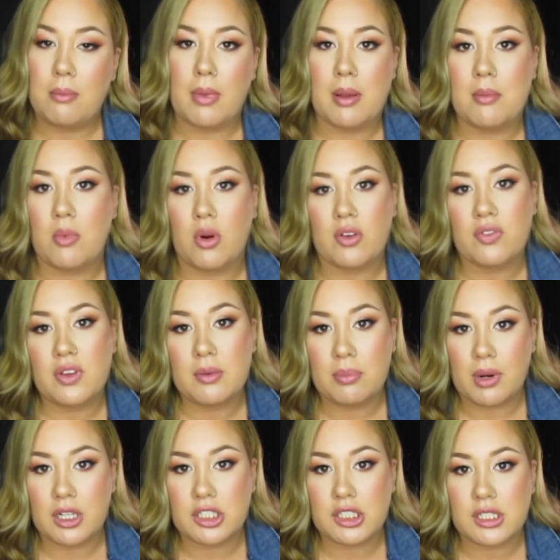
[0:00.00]
my Morphe
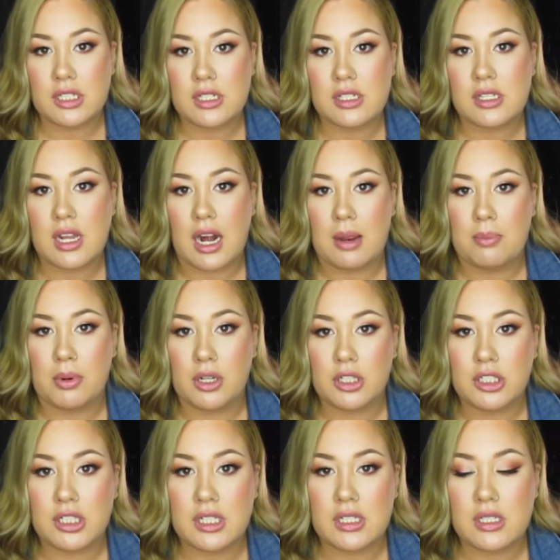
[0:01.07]
brushes that I
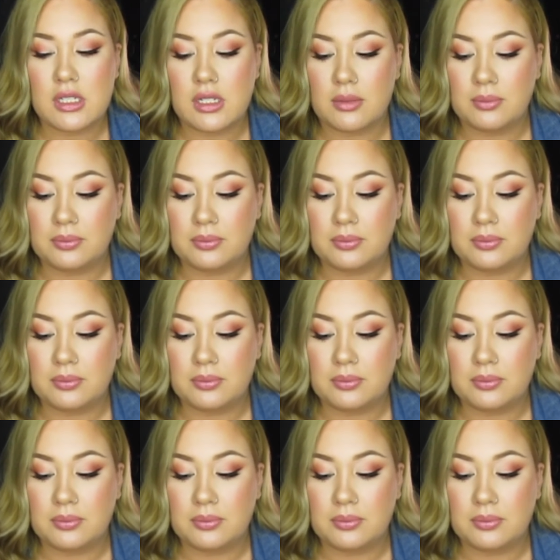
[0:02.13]
purchased